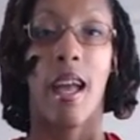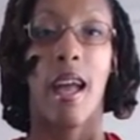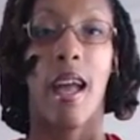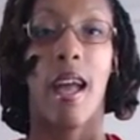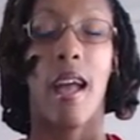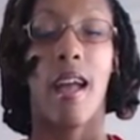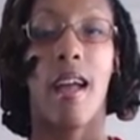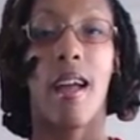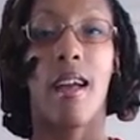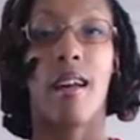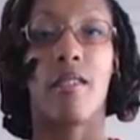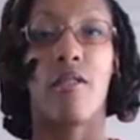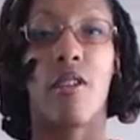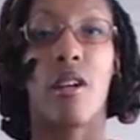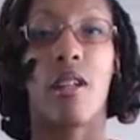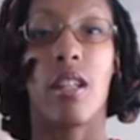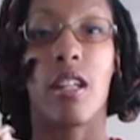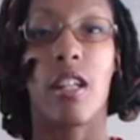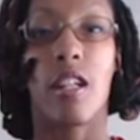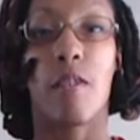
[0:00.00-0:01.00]
And they
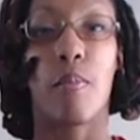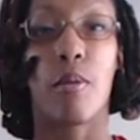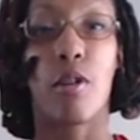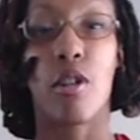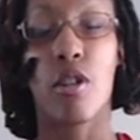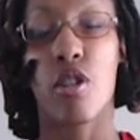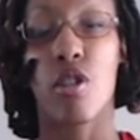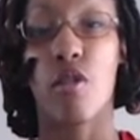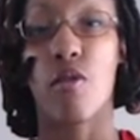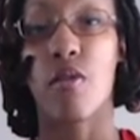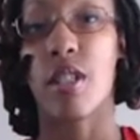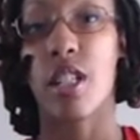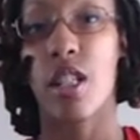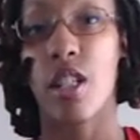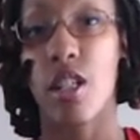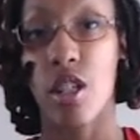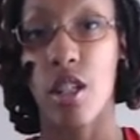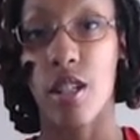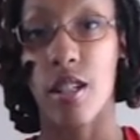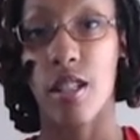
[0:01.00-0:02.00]
needed personal
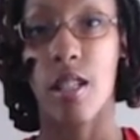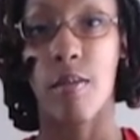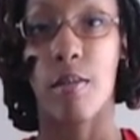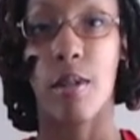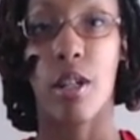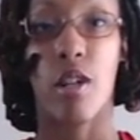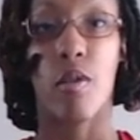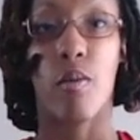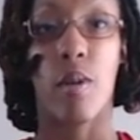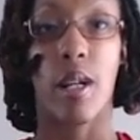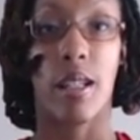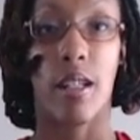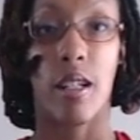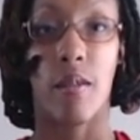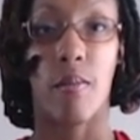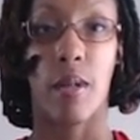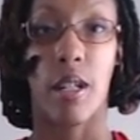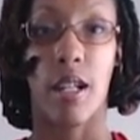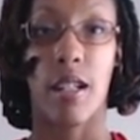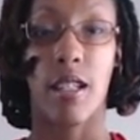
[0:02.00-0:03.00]
attention to be corrected.
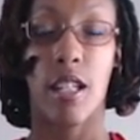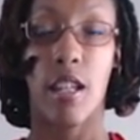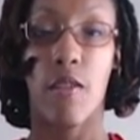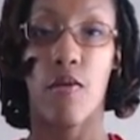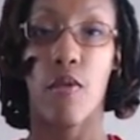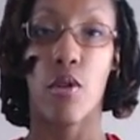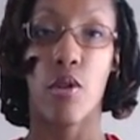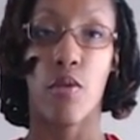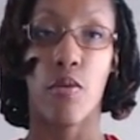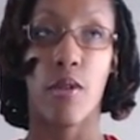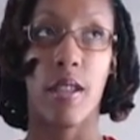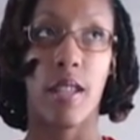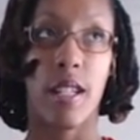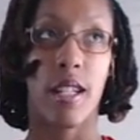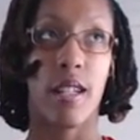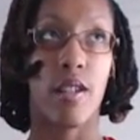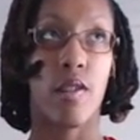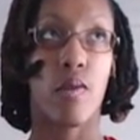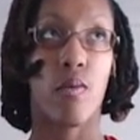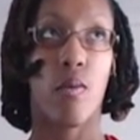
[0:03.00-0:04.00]
Because if you're doing
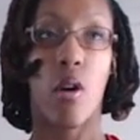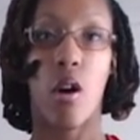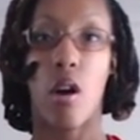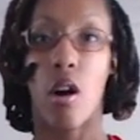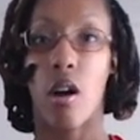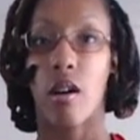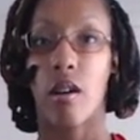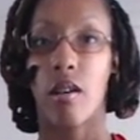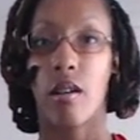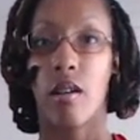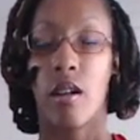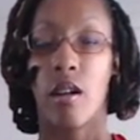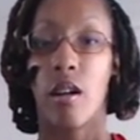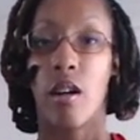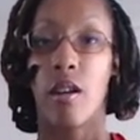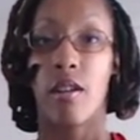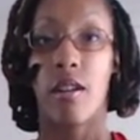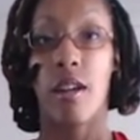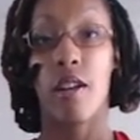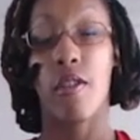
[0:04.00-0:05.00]
things wrong,
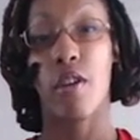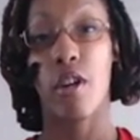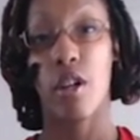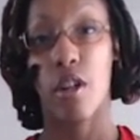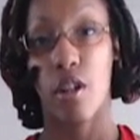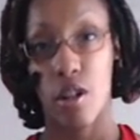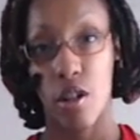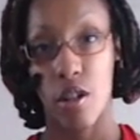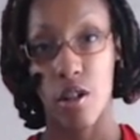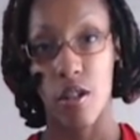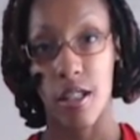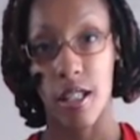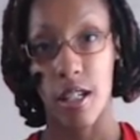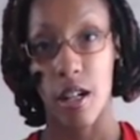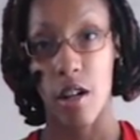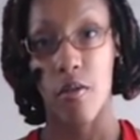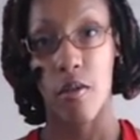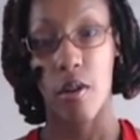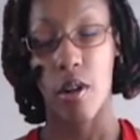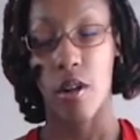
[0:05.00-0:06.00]
you're either going to hurt
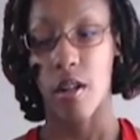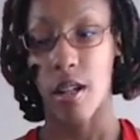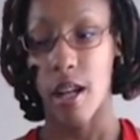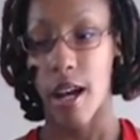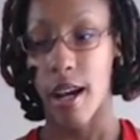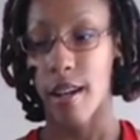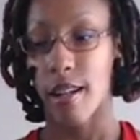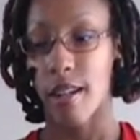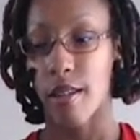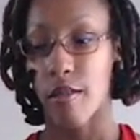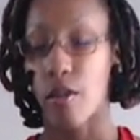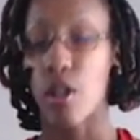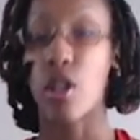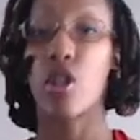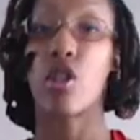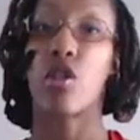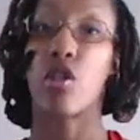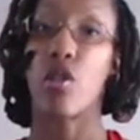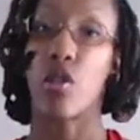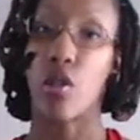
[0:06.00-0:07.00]
yourself or you're not going to
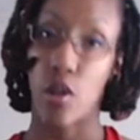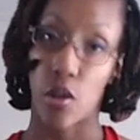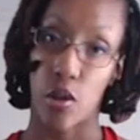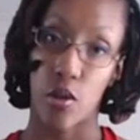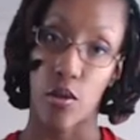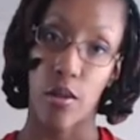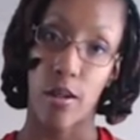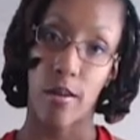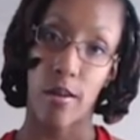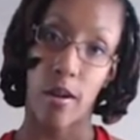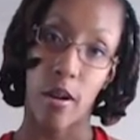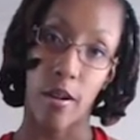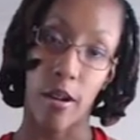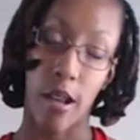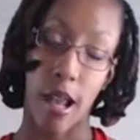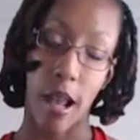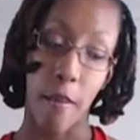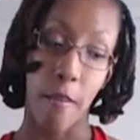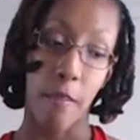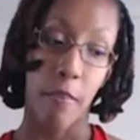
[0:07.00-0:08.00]
reach your goals,
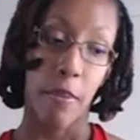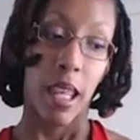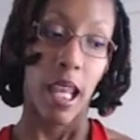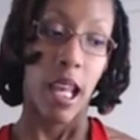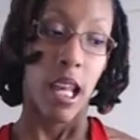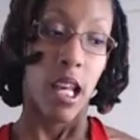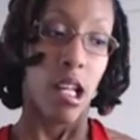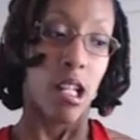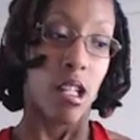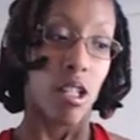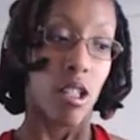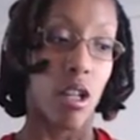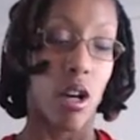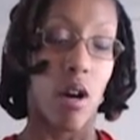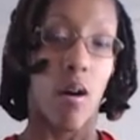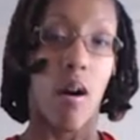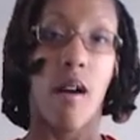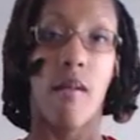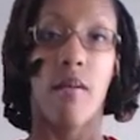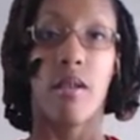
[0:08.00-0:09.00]
okay? So
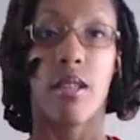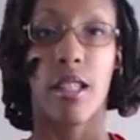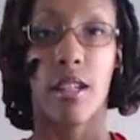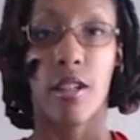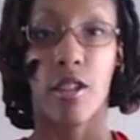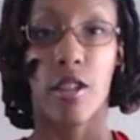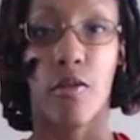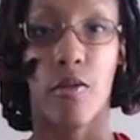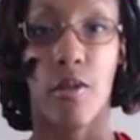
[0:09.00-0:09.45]
I'm a stickler for